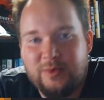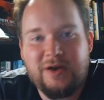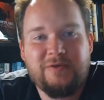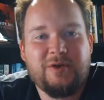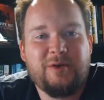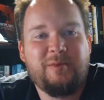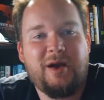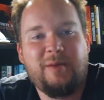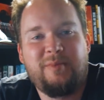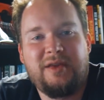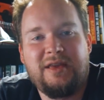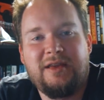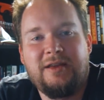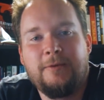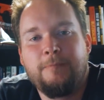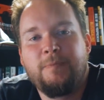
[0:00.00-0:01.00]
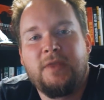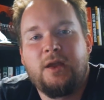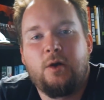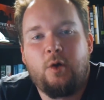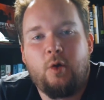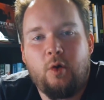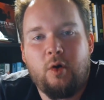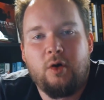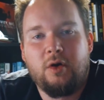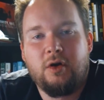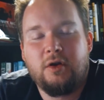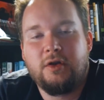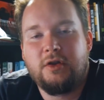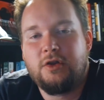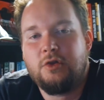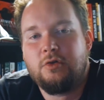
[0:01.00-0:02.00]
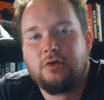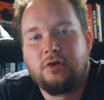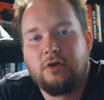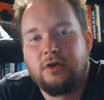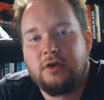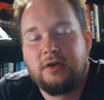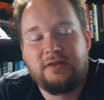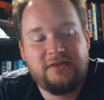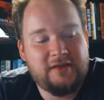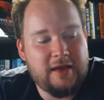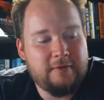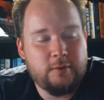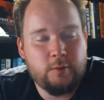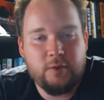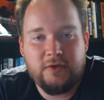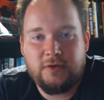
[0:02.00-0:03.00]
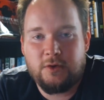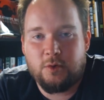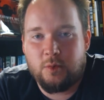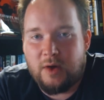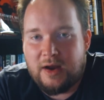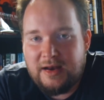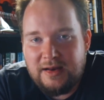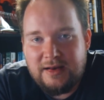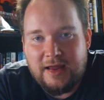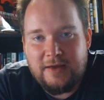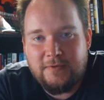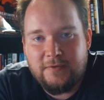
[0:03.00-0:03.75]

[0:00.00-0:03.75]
whatever it might be. Or you could save it with your rainy day